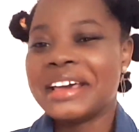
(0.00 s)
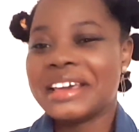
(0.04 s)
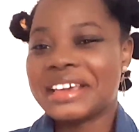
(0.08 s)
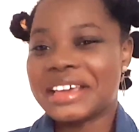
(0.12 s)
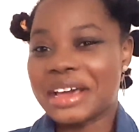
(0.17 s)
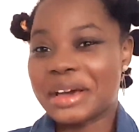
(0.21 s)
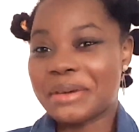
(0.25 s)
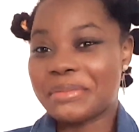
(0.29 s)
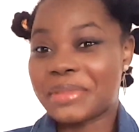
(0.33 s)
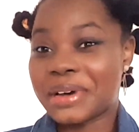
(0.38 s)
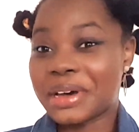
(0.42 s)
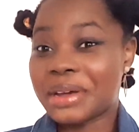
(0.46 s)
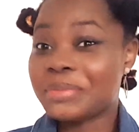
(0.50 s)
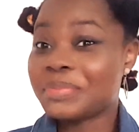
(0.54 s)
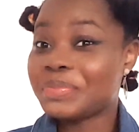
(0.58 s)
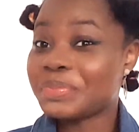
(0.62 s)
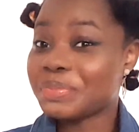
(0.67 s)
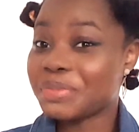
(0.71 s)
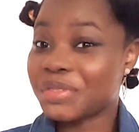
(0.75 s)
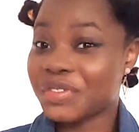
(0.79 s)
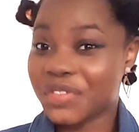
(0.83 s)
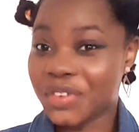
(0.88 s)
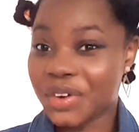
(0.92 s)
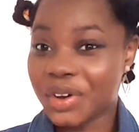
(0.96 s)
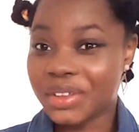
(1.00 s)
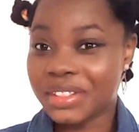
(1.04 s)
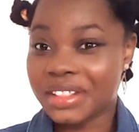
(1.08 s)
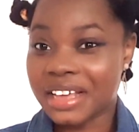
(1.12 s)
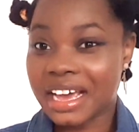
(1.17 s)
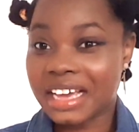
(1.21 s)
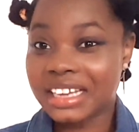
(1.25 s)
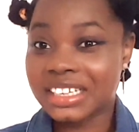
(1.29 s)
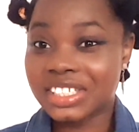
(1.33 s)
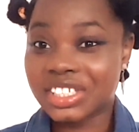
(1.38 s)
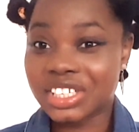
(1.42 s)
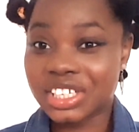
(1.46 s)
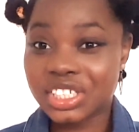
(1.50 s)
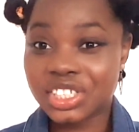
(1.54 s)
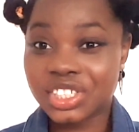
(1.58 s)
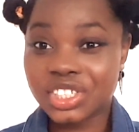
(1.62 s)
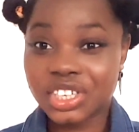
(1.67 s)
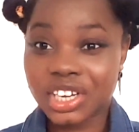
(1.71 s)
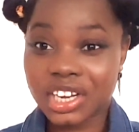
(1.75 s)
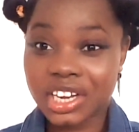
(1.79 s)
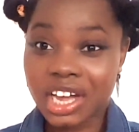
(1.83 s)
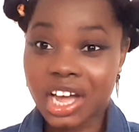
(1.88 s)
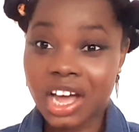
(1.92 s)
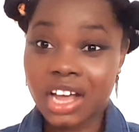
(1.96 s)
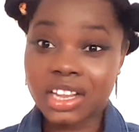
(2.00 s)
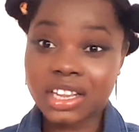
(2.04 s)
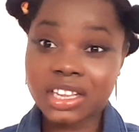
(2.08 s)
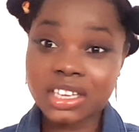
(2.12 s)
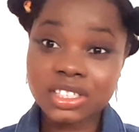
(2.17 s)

Yeah, but before that, just check our